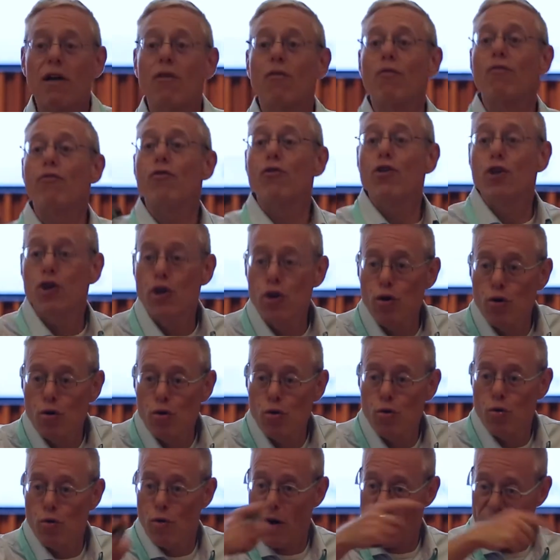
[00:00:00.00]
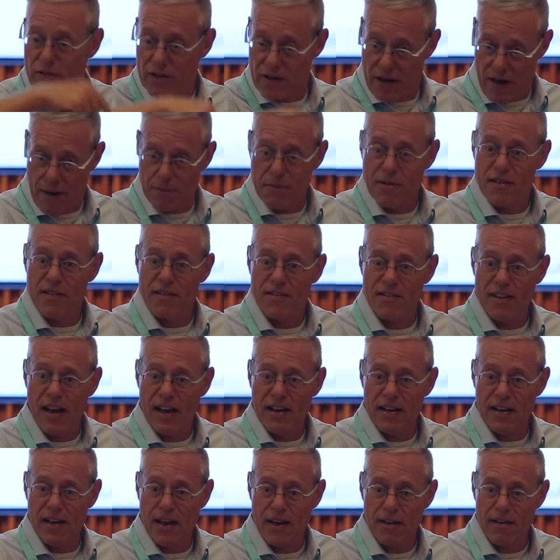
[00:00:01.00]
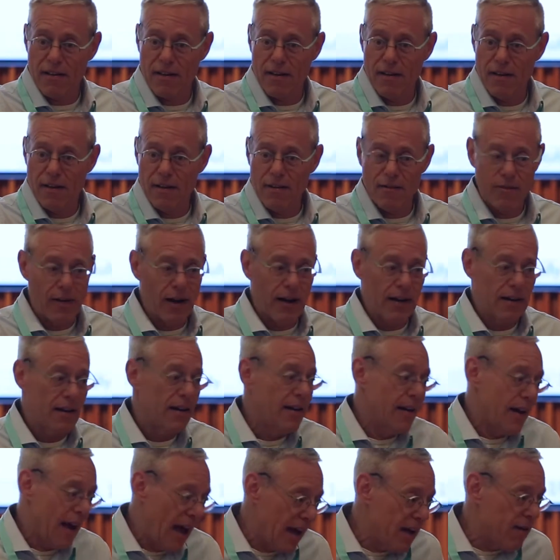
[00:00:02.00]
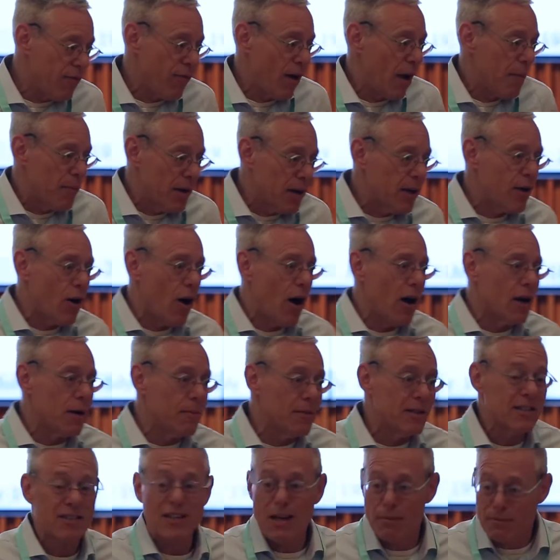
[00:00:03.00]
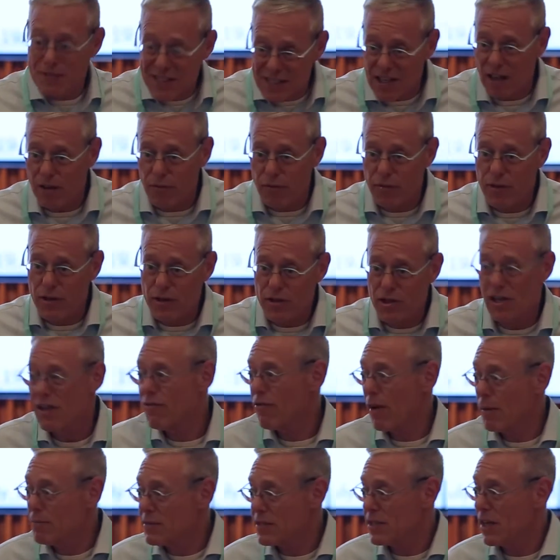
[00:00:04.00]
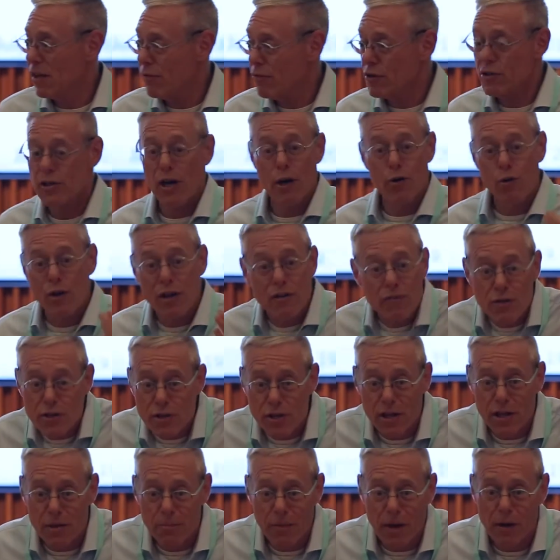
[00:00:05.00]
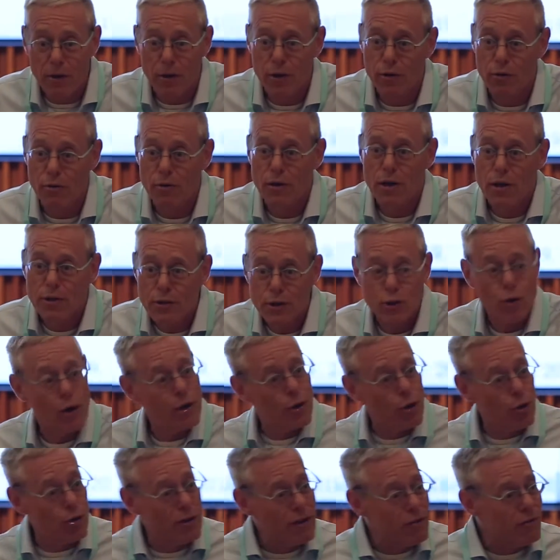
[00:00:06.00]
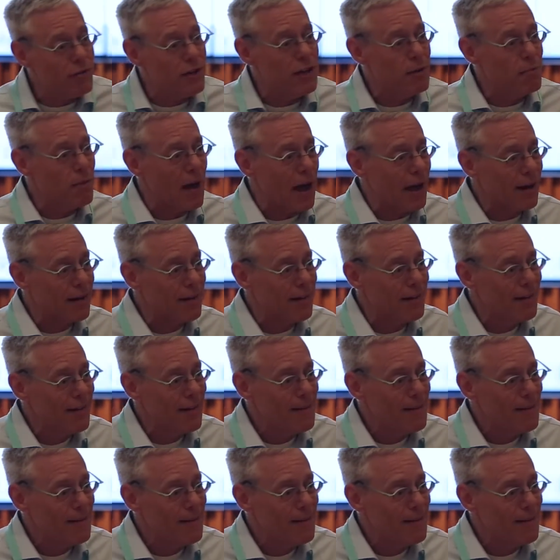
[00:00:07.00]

favor for you who haven't come to the site yet, right? And if I'm an economist, I'm selfish. And if I'm selfish, I don't give a shit about you. So I don't leave feedback,